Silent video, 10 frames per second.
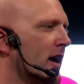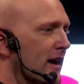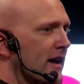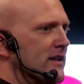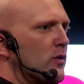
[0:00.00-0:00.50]

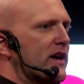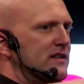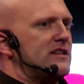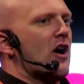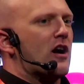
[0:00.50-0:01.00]
and so we could
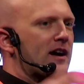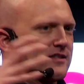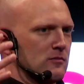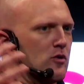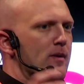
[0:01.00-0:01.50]
see our
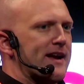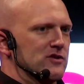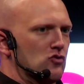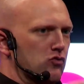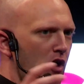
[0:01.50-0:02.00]
customer base
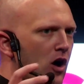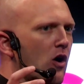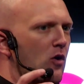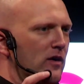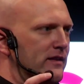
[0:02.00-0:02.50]

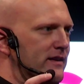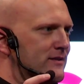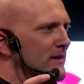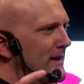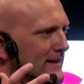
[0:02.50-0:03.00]
grow in
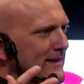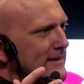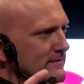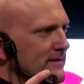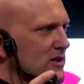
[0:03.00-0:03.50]
these,
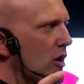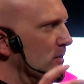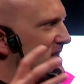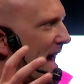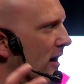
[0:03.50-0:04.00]
let's call them
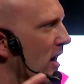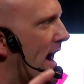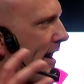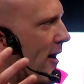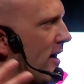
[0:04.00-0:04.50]

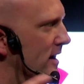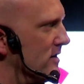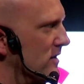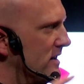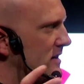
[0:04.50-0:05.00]
satellite
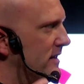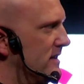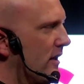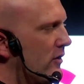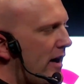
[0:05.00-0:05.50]
areas, or
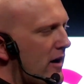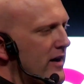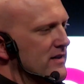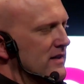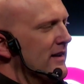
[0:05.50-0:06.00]
these other
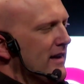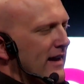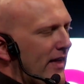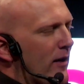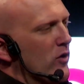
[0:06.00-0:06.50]
areas, and
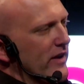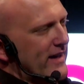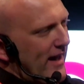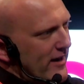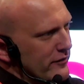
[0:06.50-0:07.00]
that really
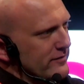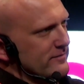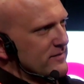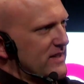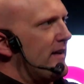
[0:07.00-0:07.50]
kind of
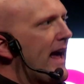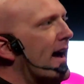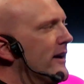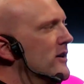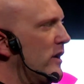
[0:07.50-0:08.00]
said, yeah,
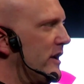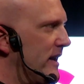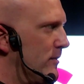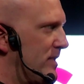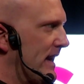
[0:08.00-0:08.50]
here's
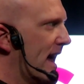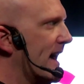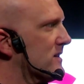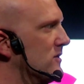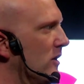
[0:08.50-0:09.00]
need to be
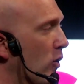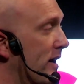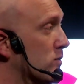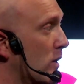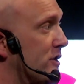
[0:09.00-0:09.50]
next, or
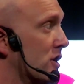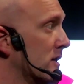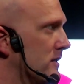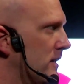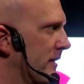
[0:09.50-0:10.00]
here's where you
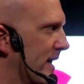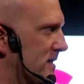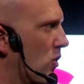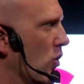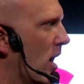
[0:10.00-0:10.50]
shouldn't
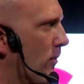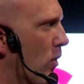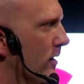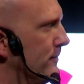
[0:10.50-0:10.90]
invest a whole lot more.